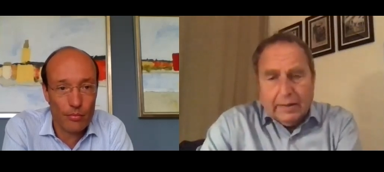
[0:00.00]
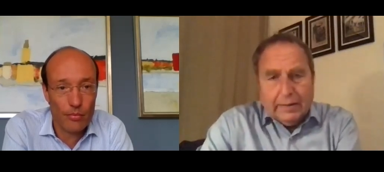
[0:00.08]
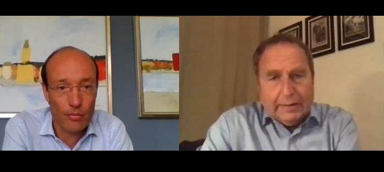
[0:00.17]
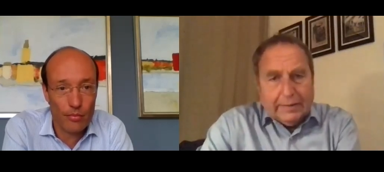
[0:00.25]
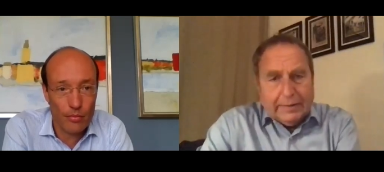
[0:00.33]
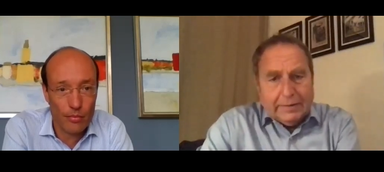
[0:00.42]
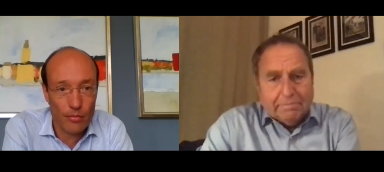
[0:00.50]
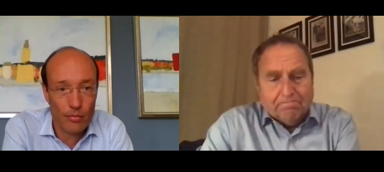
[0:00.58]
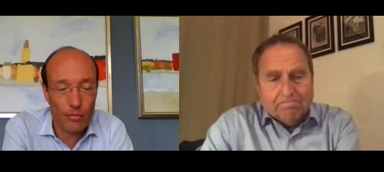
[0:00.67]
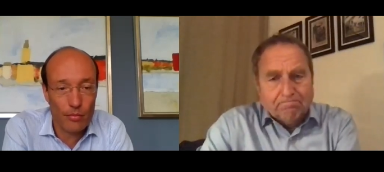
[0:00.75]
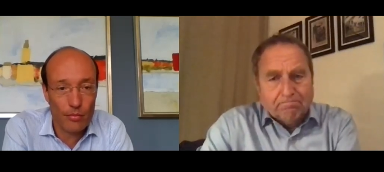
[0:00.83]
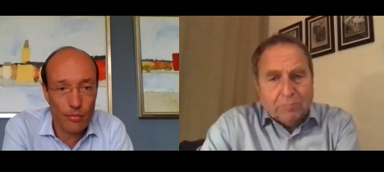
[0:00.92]
Speaker 1: Um,
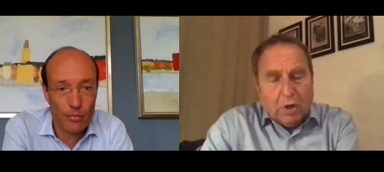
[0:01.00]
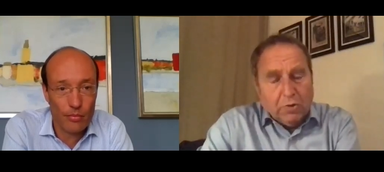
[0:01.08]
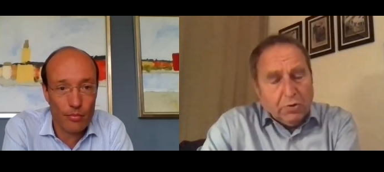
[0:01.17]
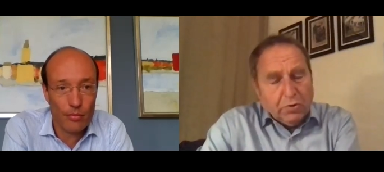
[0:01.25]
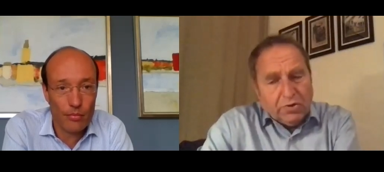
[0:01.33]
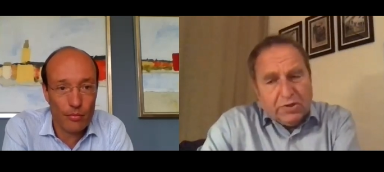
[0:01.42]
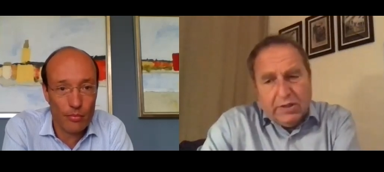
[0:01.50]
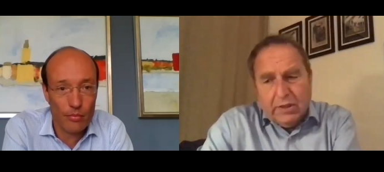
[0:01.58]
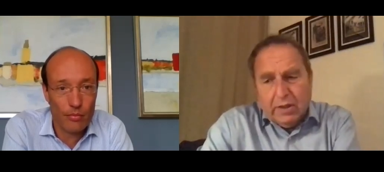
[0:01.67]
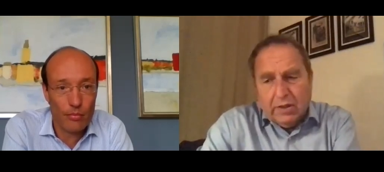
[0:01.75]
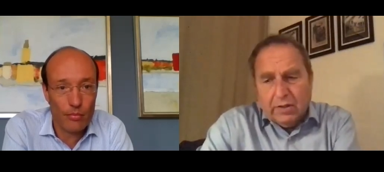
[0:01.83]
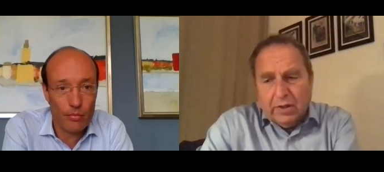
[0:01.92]
how do you see
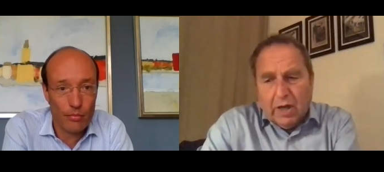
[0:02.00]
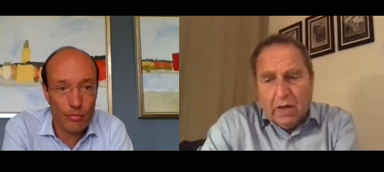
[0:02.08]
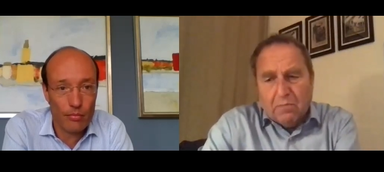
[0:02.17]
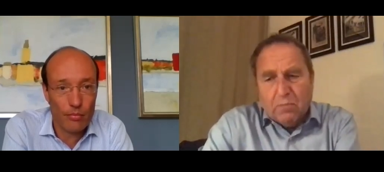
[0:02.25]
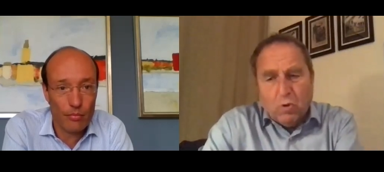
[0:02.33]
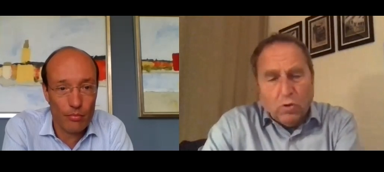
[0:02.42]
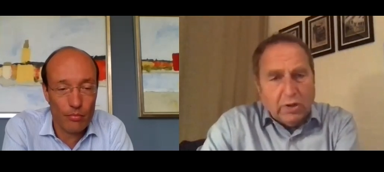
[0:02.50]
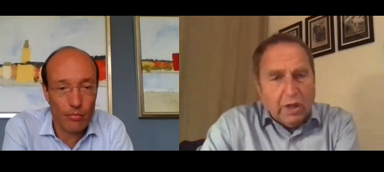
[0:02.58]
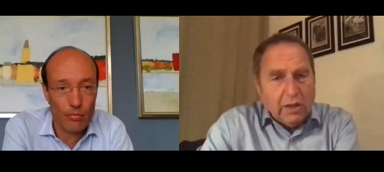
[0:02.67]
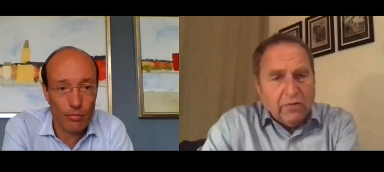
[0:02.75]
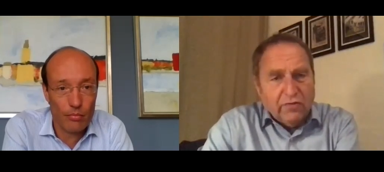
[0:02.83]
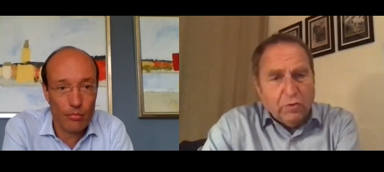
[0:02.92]
uh, Hub Bogota
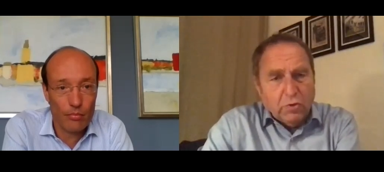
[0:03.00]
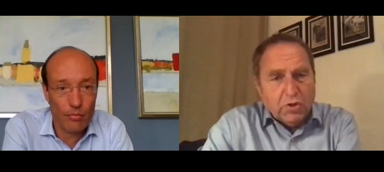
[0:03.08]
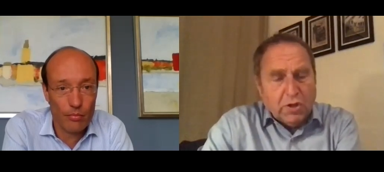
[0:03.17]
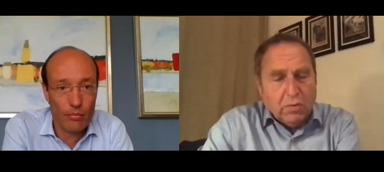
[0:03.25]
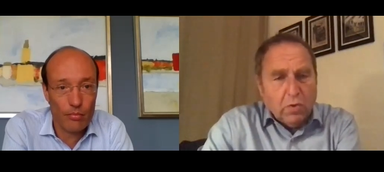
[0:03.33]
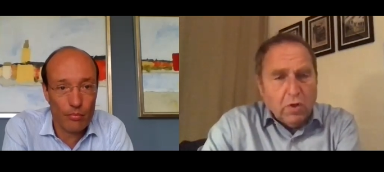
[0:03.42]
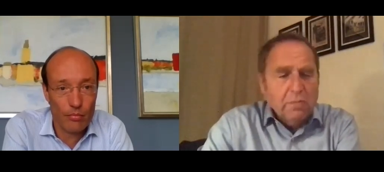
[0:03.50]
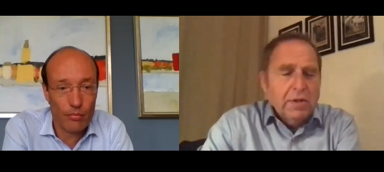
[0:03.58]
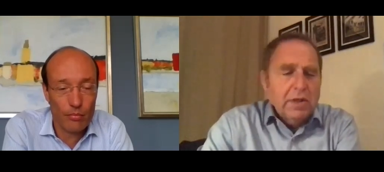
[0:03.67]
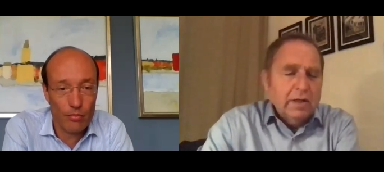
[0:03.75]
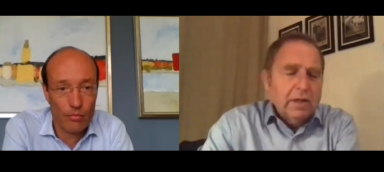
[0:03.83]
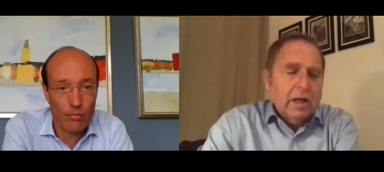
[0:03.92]
in the future? And will
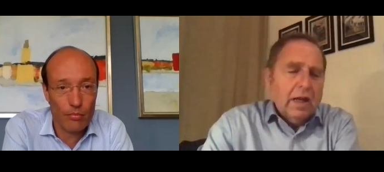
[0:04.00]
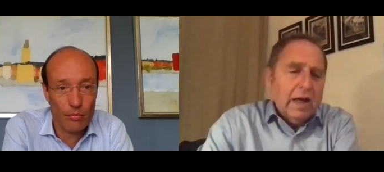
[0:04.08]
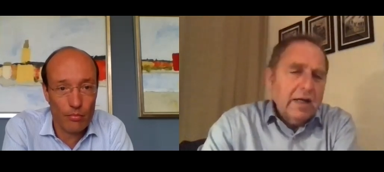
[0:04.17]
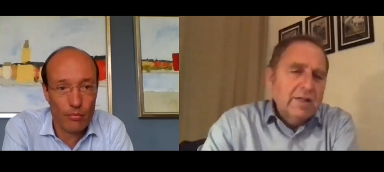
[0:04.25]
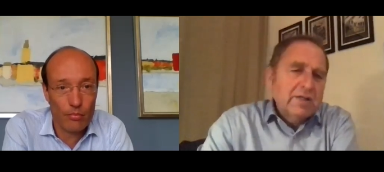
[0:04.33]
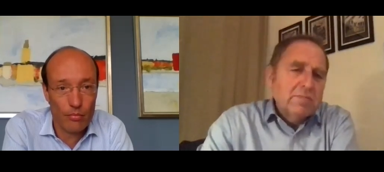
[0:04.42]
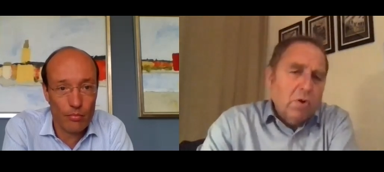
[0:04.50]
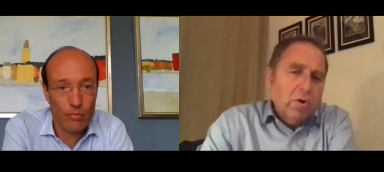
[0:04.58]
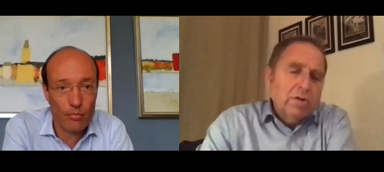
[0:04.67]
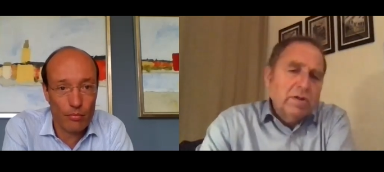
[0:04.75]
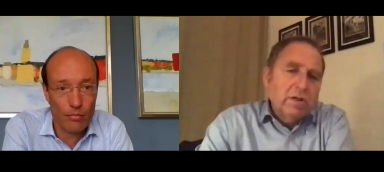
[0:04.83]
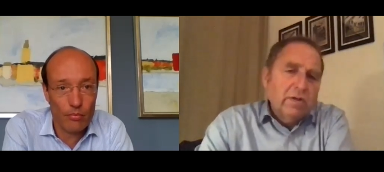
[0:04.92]
be an alliance
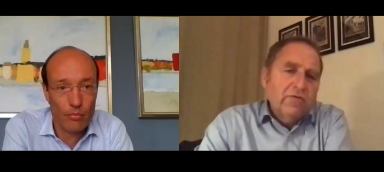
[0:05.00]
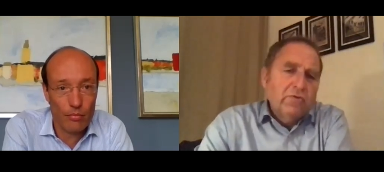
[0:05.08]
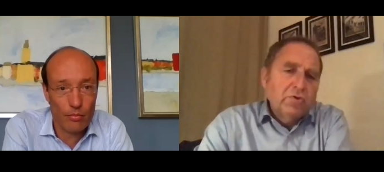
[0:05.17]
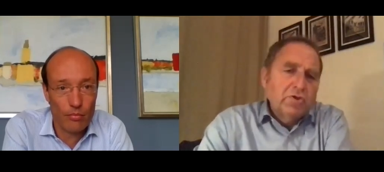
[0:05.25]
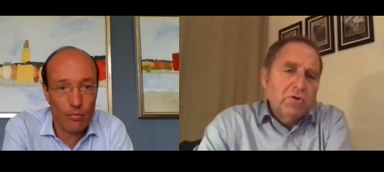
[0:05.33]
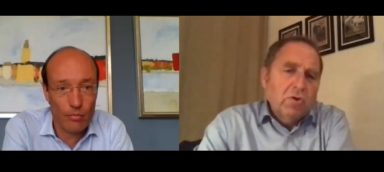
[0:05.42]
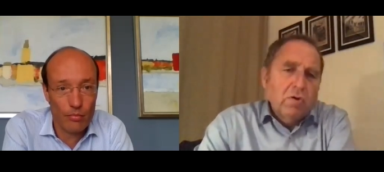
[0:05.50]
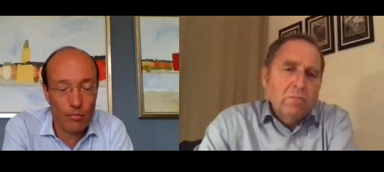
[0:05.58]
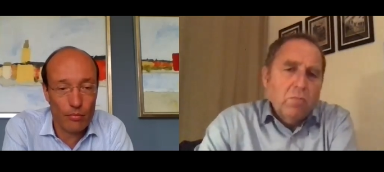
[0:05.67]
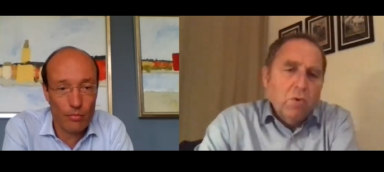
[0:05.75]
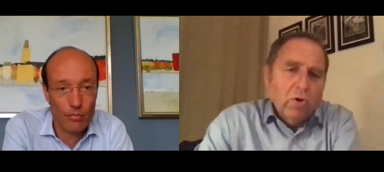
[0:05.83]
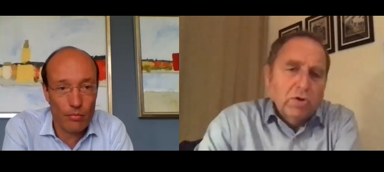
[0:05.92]
important in the future or
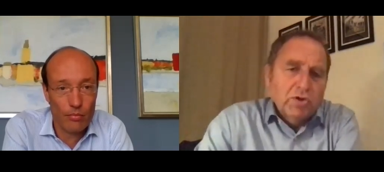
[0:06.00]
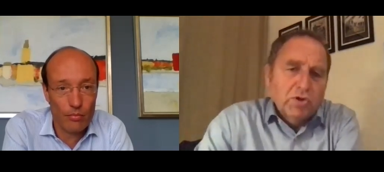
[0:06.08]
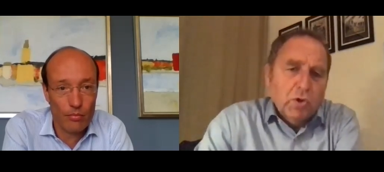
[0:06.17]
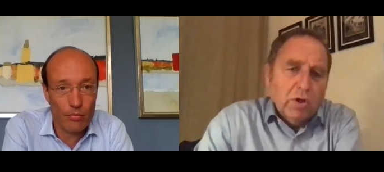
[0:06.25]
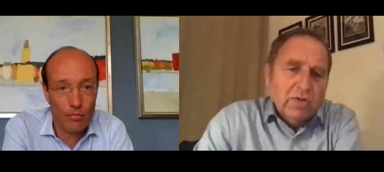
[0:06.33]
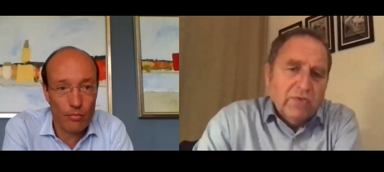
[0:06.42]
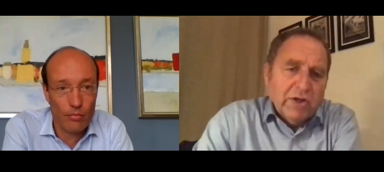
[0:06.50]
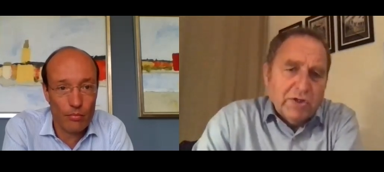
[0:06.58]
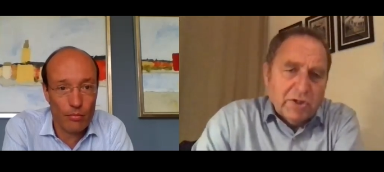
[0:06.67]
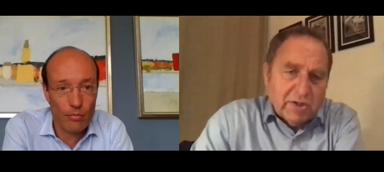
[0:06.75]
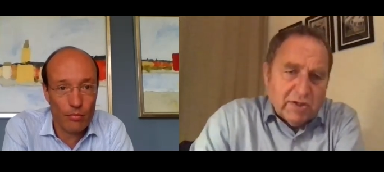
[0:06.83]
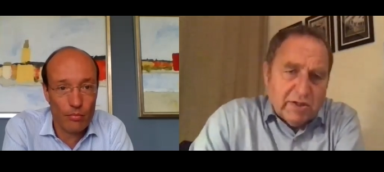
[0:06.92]
more joint
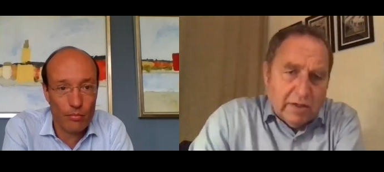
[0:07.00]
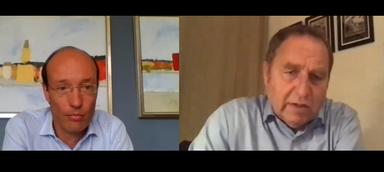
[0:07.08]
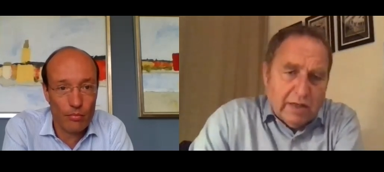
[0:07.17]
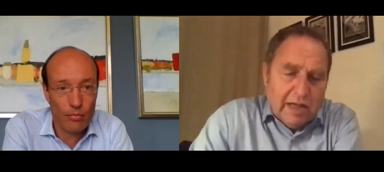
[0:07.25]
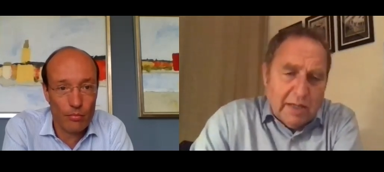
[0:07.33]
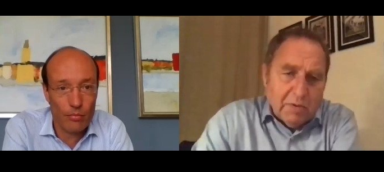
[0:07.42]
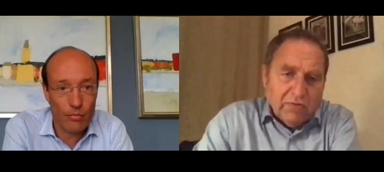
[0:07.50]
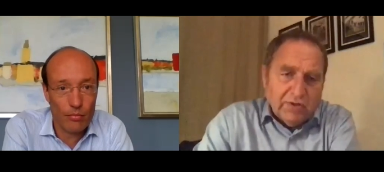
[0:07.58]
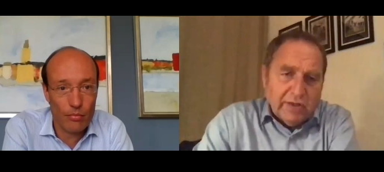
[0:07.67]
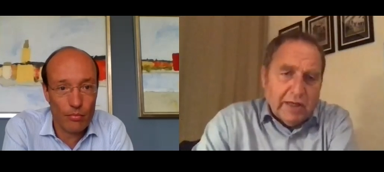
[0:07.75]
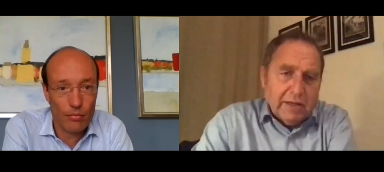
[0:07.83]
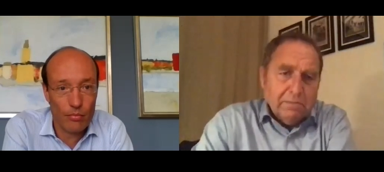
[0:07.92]
ventures are the name of the
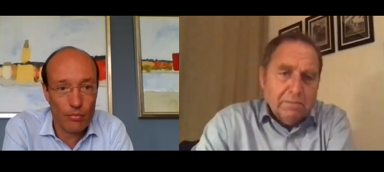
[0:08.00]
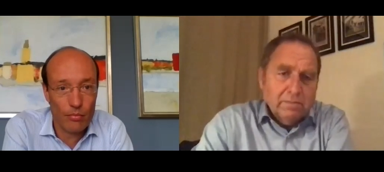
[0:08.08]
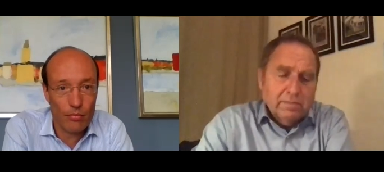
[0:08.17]
game?